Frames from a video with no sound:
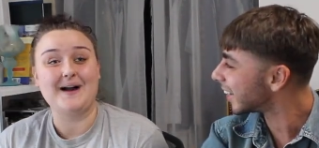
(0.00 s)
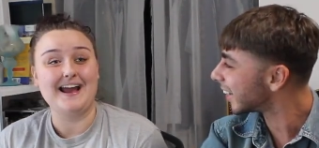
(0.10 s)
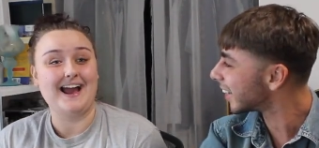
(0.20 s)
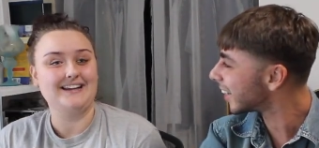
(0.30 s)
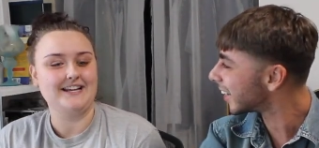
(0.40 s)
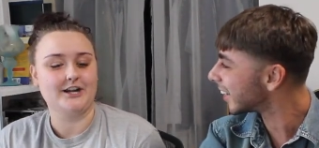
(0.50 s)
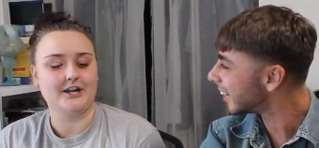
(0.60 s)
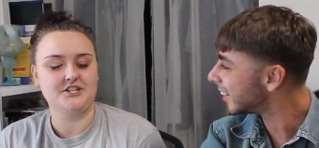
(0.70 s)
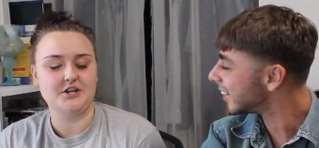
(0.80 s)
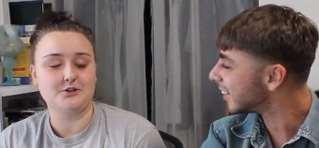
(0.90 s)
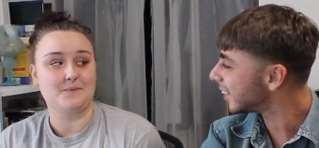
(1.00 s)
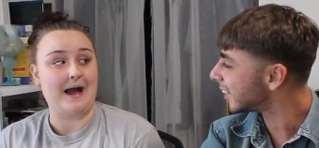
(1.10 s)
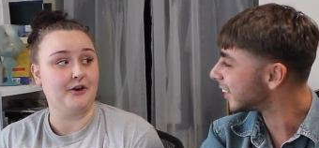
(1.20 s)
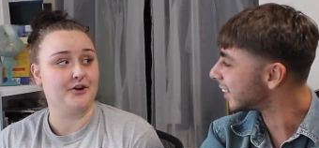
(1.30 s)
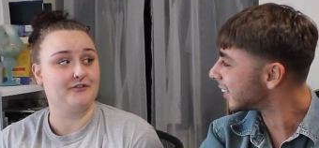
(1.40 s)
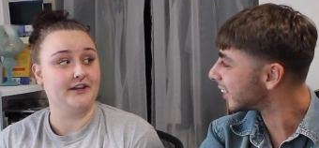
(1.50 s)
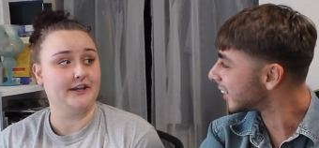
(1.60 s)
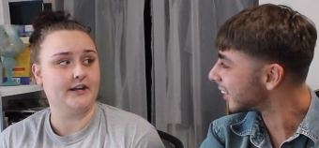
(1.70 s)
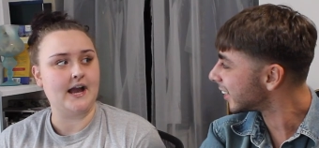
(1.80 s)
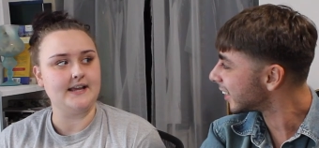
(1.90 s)
Speaker 1: I ID'd her and she goes, "Wow, you're
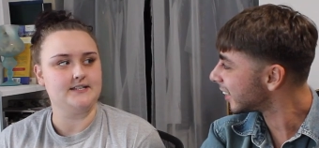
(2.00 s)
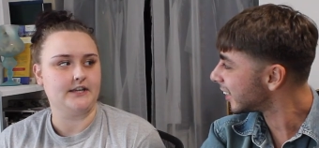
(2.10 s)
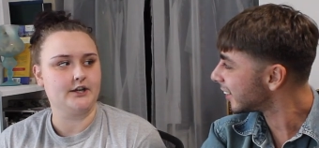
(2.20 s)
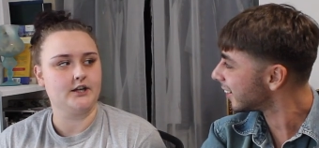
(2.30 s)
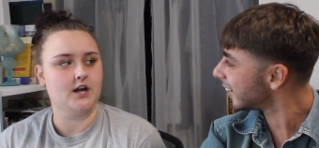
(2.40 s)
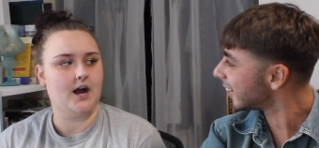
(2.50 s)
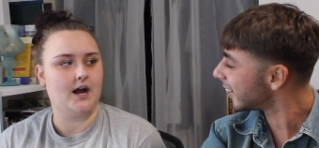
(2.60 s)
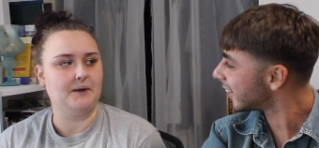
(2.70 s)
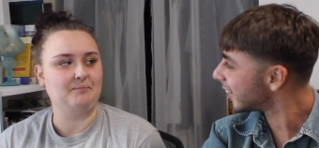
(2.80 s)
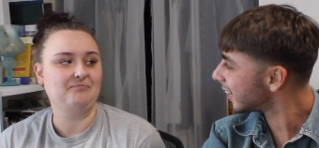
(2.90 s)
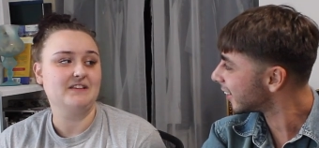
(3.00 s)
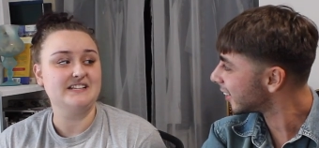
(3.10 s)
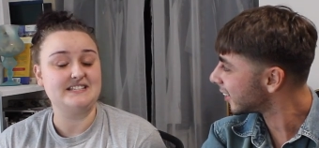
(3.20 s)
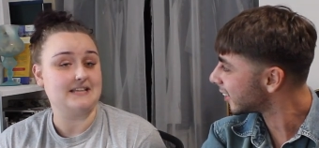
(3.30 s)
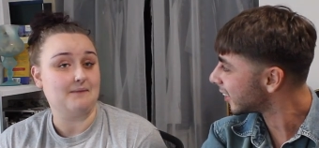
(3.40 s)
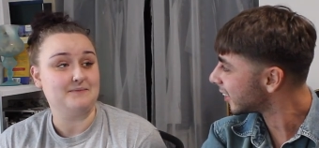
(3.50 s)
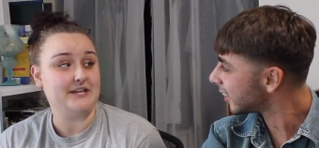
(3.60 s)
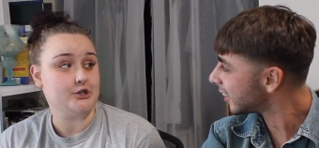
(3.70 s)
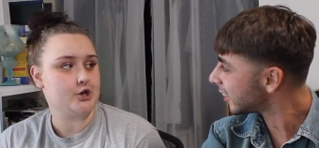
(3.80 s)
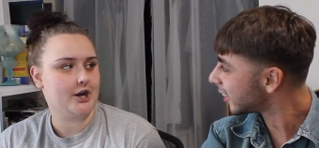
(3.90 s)
really gonna ID your um." STEM
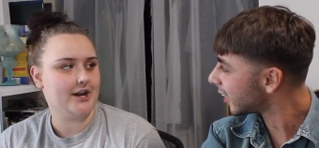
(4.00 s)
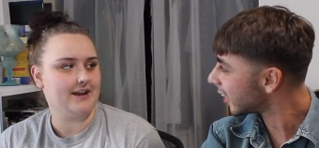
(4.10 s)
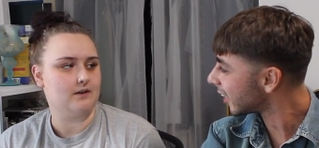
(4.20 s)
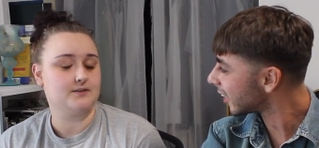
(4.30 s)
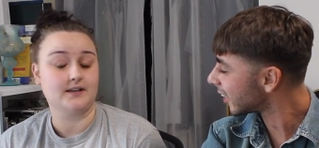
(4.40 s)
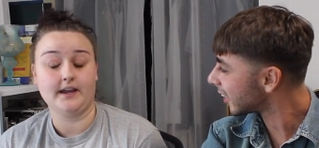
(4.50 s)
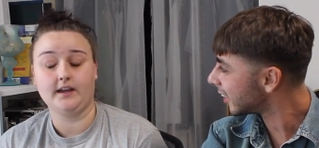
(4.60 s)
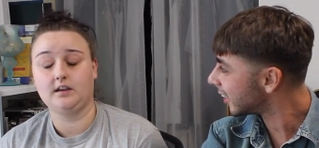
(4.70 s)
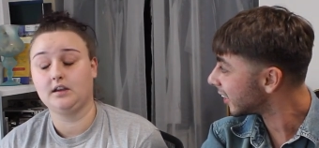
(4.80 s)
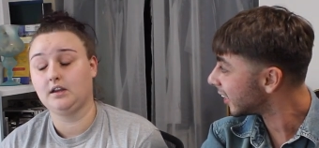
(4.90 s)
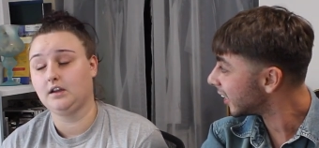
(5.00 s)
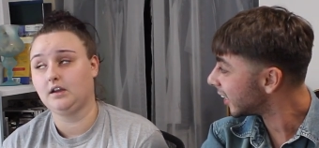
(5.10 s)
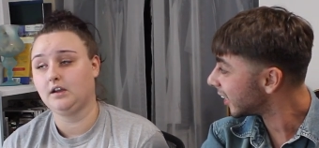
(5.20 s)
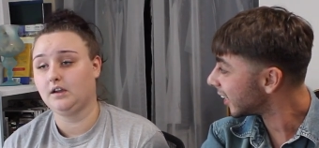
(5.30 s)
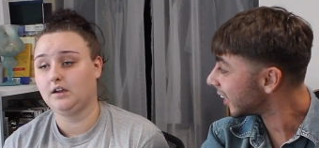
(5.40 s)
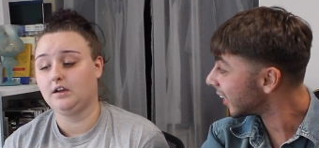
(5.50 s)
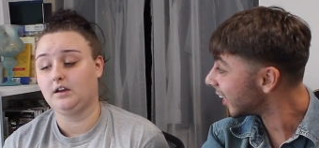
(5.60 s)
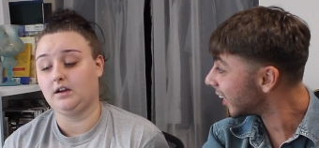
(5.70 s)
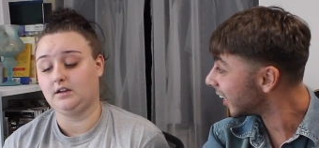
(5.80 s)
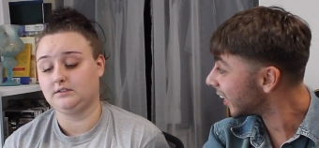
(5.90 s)
teacher, and I was like,
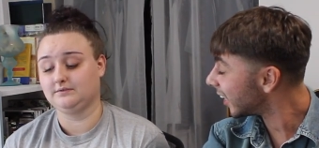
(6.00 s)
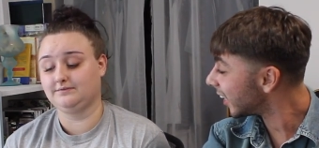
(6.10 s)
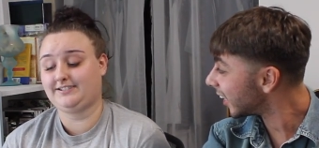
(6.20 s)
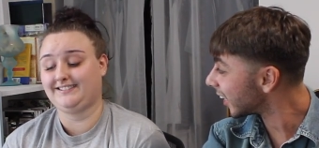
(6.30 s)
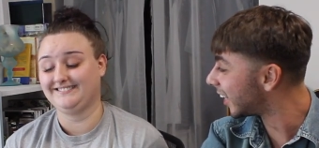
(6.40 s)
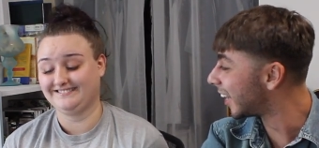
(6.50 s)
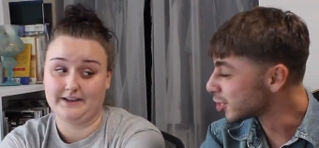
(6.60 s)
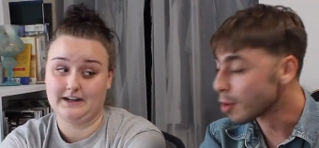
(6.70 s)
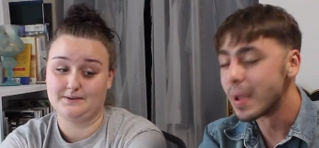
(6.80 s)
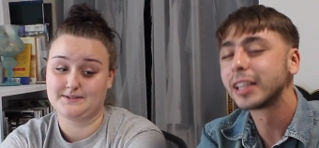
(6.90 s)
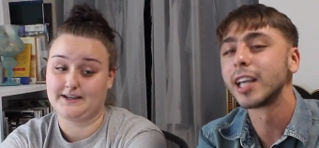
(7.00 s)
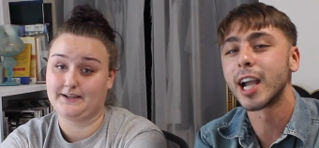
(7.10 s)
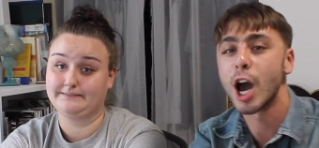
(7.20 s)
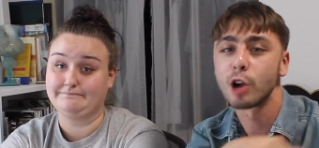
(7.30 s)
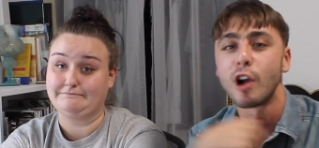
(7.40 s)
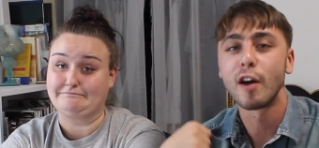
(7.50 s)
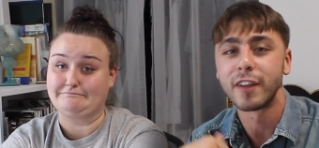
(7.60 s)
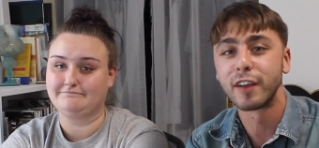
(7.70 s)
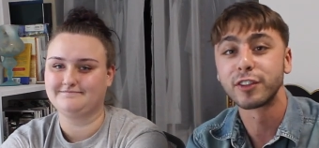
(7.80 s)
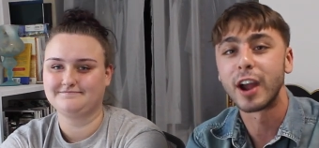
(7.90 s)
Speaker 2: oh. so Megan's like, cut her
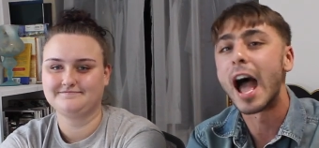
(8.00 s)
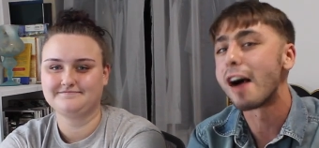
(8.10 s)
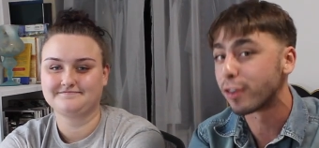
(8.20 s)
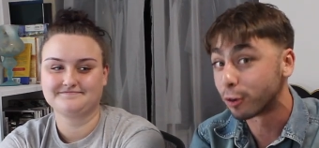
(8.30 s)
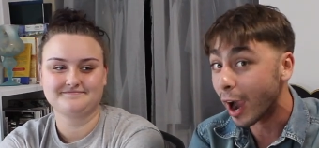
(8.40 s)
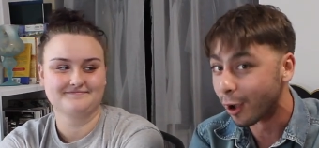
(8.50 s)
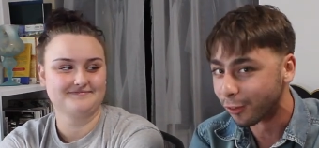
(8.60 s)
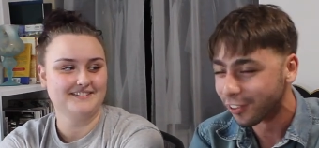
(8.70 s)
off after a half a round.